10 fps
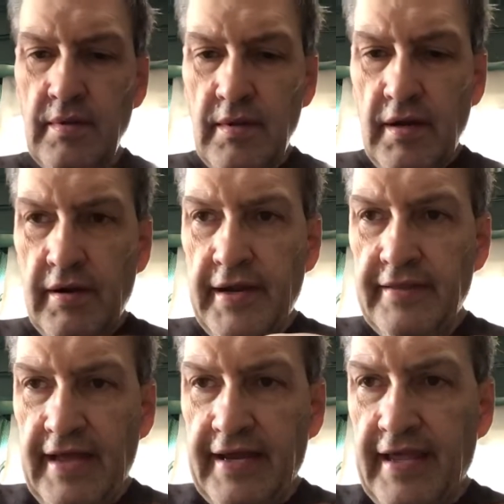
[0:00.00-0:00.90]
All right,
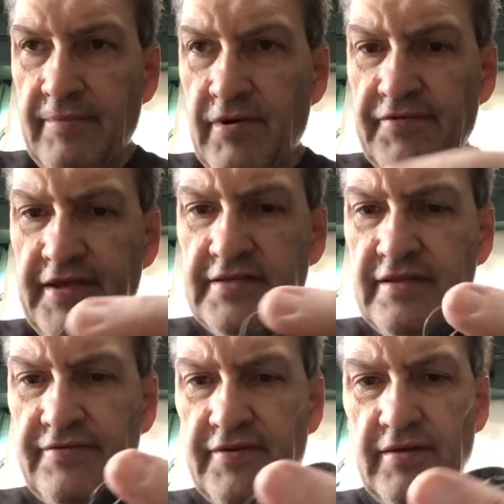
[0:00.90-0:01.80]
that came off easy,
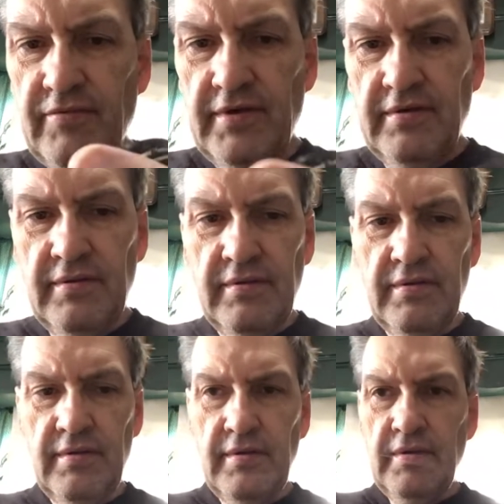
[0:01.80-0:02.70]
the front one.
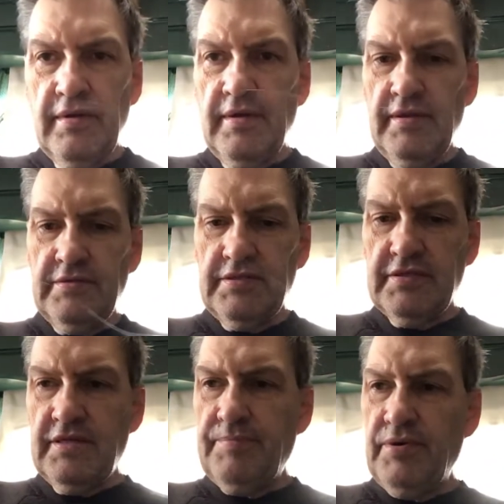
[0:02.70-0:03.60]
And I'm just
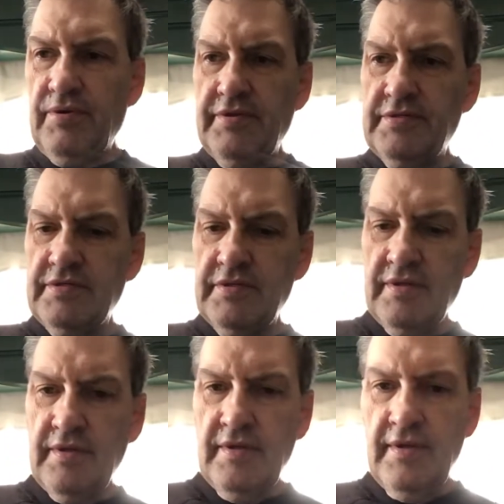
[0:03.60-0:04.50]
going to pull this
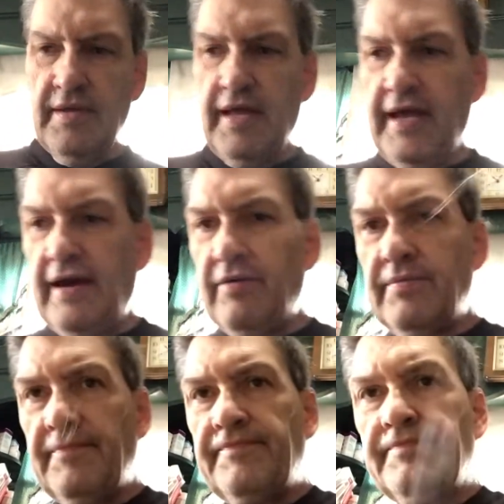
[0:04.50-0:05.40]
out.
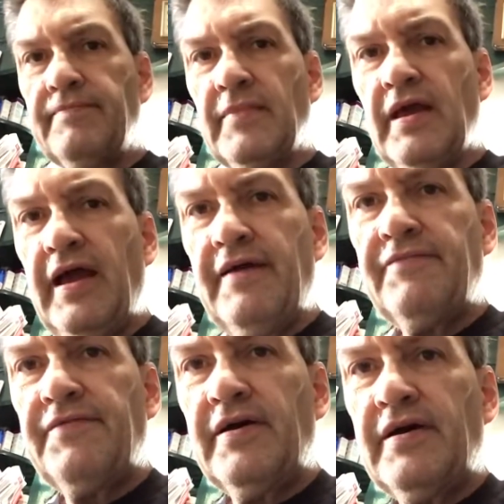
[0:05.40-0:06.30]
I
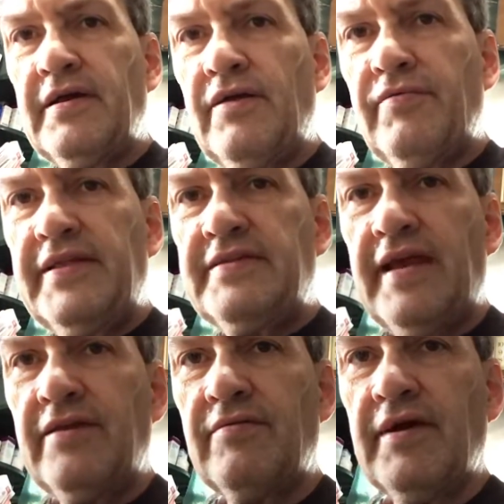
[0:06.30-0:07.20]
have a
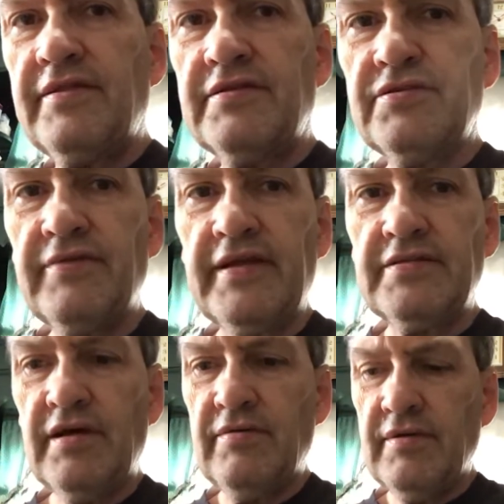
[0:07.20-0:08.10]
retainer on the string,
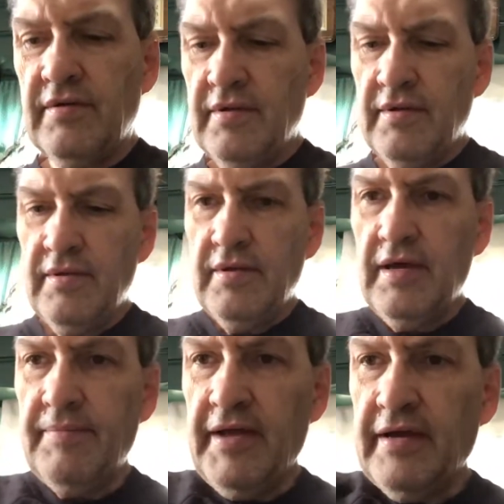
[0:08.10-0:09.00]
so
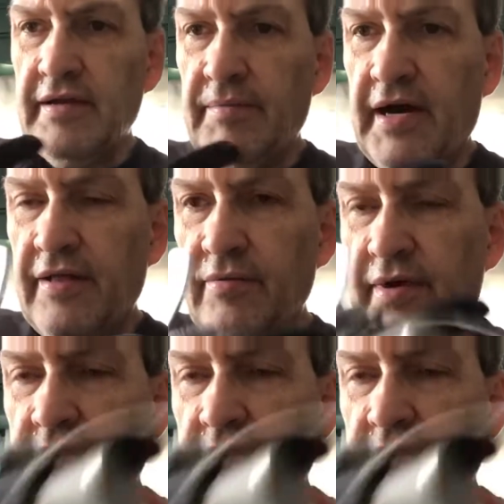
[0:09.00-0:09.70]
I'm not going to bother with